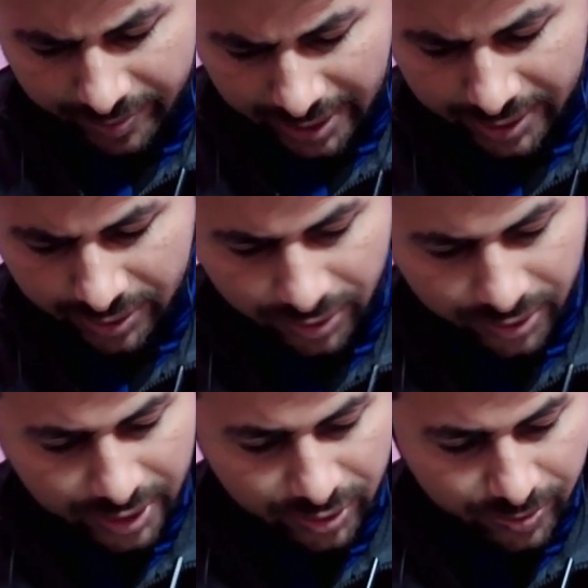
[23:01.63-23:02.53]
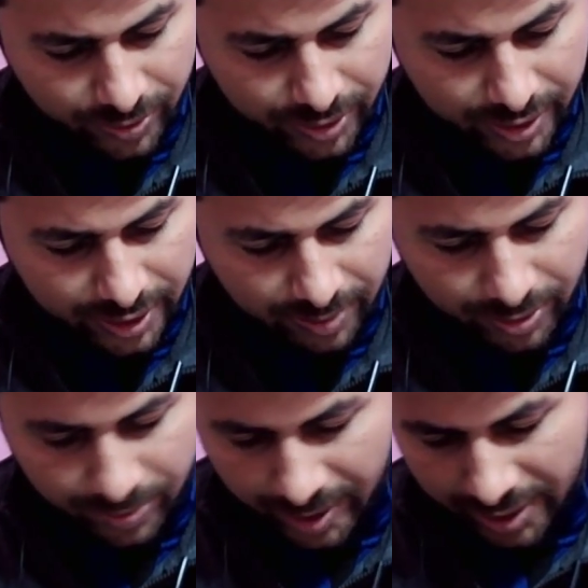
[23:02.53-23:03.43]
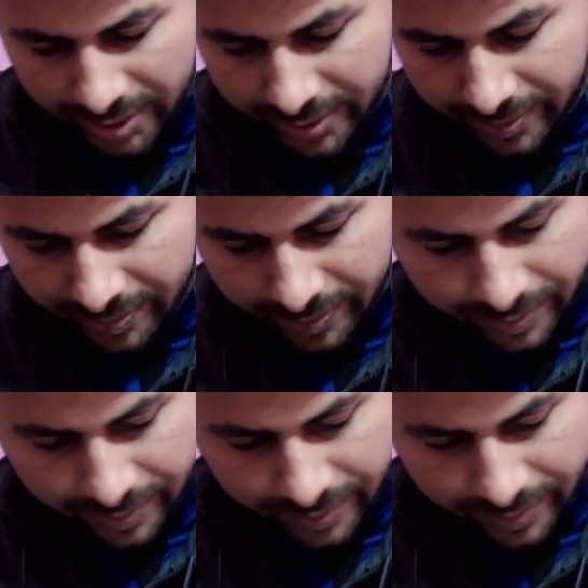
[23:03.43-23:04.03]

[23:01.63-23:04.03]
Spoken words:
plus so on and so forth up to plus